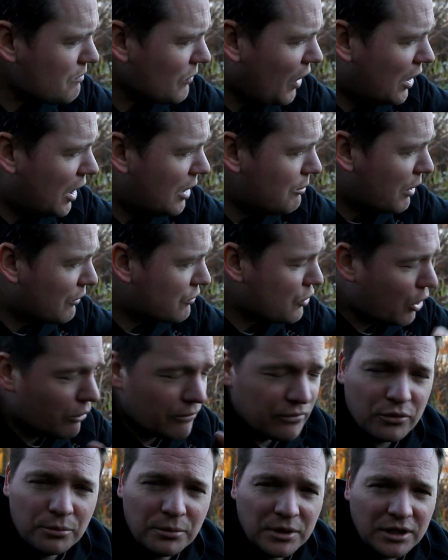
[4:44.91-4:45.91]
I've gone
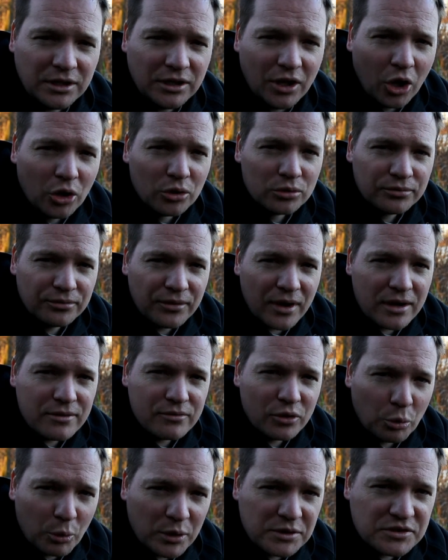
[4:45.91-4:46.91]
for my old
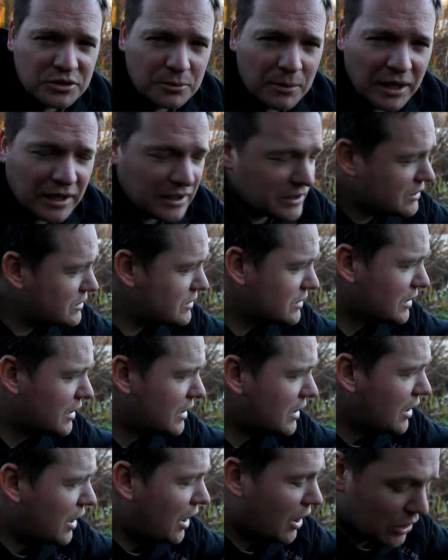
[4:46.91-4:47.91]
favourite winter mix.
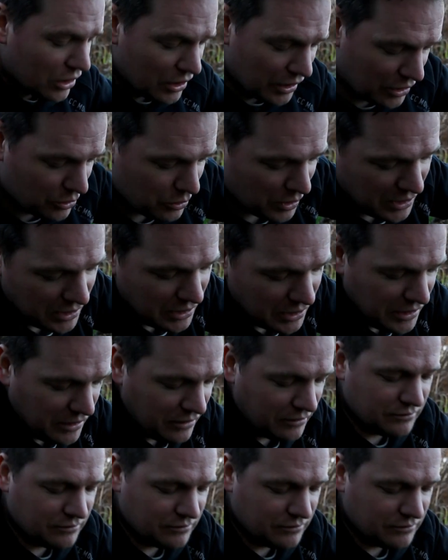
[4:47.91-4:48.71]
I'll quickly